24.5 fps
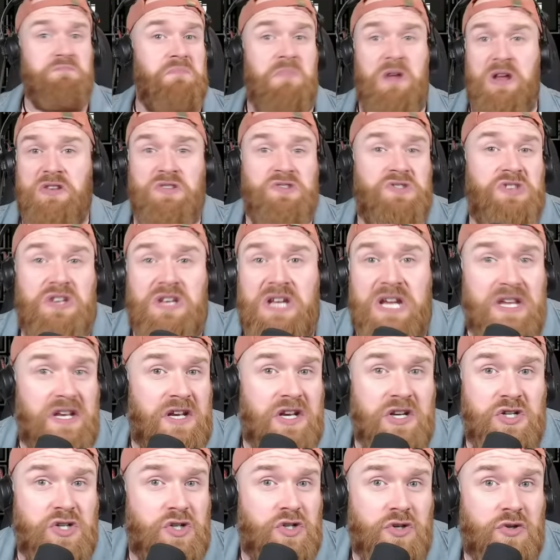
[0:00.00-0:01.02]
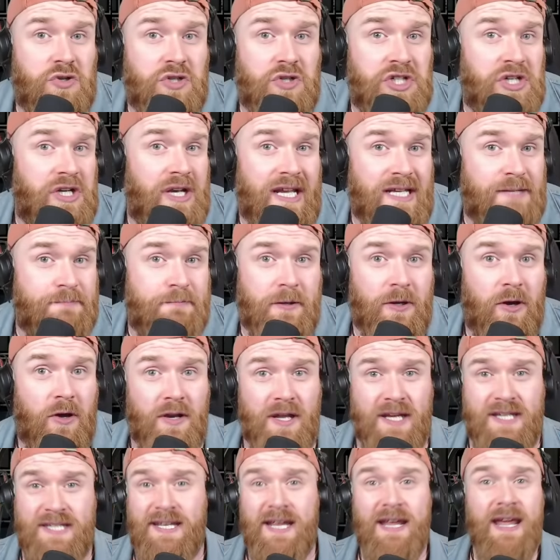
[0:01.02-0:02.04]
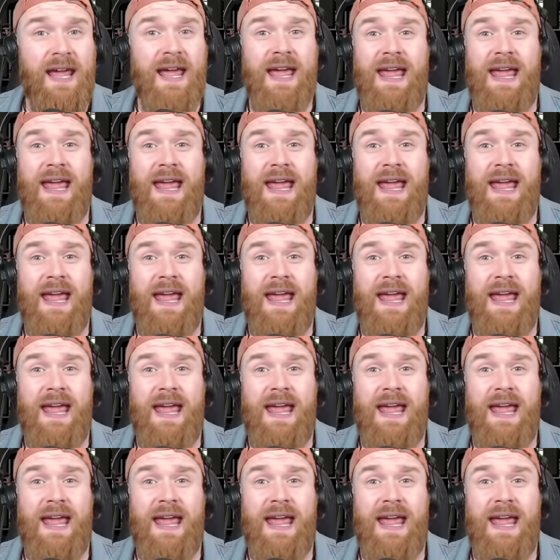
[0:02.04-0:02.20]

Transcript: It doesn't need an introduction, let's be honest.